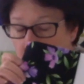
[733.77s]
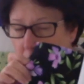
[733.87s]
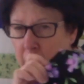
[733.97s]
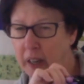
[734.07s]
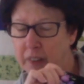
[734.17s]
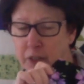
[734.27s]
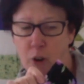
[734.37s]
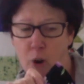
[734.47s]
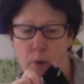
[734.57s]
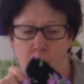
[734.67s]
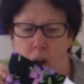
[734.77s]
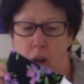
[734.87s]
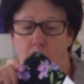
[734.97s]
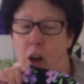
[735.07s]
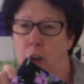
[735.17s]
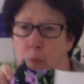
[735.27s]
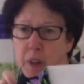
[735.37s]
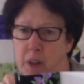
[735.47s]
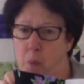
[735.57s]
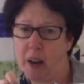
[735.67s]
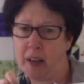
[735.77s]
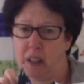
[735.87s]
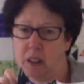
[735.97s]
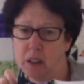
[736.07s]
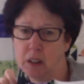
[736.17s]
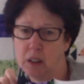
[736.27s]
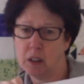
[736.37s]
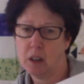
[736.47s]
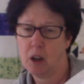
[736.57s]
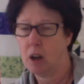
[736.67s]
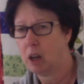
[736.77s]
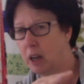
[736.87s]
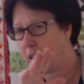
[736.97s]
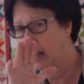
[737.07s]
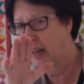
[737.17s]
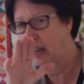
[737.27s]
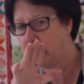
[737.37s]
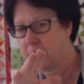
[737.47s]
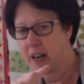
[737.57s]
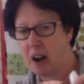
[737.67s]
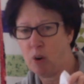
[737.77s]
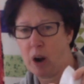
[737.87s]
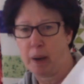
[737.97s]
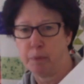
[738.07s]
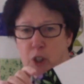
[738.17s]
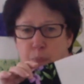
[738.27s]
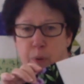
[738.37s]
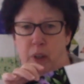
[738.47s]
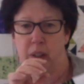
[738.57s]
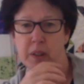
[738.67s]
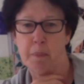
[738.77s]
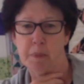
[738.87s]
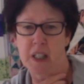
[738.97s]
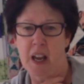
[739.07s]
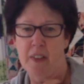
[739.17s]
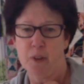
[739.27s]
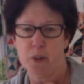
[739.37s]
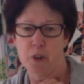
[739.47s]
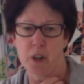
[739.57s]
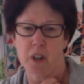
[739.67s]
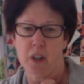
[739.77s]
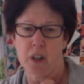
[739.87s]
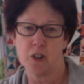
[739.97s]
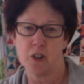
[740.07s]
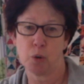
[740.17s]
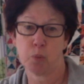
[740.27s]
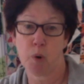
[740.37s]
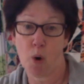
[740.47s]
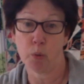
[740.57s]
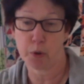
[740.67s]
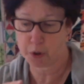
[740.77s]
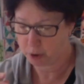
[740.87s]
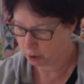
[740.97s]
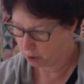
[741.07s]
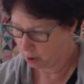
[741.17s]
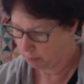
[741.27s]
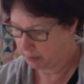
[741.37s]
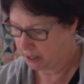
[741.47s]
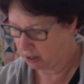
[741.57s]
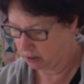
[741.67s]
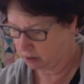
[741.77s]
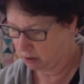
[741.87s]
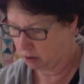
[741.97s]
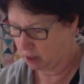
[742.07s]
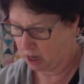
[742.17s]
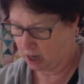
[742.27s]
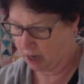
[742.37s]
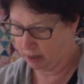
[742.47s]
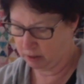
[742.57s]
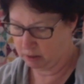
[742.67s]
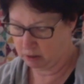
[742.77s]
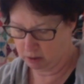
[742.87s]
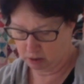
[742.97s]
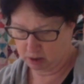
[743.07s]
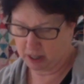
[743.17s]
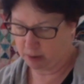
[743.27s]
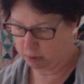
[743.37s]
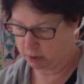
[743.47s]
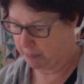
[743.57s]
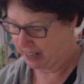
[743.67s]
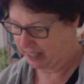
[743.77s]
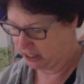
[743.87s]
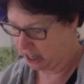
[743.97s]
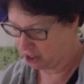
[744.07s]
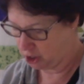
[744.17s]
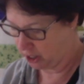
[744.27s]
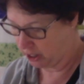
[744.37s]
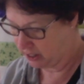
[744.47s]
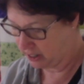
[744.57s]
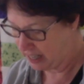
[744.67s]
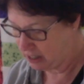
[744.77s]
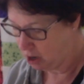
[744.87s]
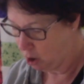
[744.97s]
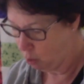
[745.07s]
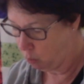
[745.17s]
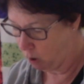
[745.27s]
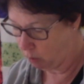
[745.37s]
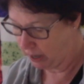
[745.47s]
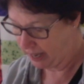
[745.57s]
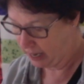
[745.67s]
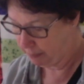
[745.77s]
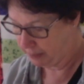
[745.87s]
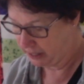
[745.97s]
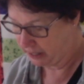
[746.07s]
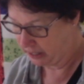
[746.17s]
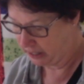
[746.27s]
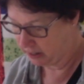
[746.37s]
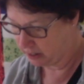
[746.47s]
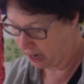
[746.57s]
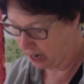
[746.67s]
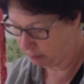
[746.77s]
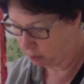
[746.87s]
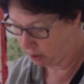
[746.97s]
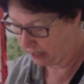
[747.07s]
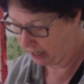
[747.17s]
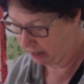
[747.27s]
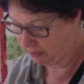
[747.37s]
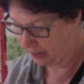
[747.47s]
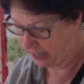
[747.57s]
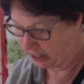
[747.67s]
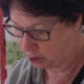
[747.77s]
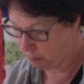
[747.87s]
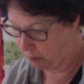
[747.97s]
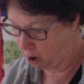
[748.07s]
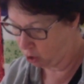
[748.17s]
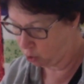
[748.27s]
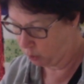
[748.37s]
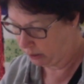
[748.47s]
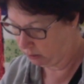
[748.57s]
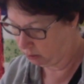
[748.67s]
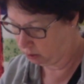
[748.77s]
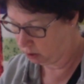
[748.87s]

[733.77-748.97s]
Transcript: And I sewed a color with a white, and now I'm just putting them together into rows because that was my intention. And then what will happen is I will have a small quilt,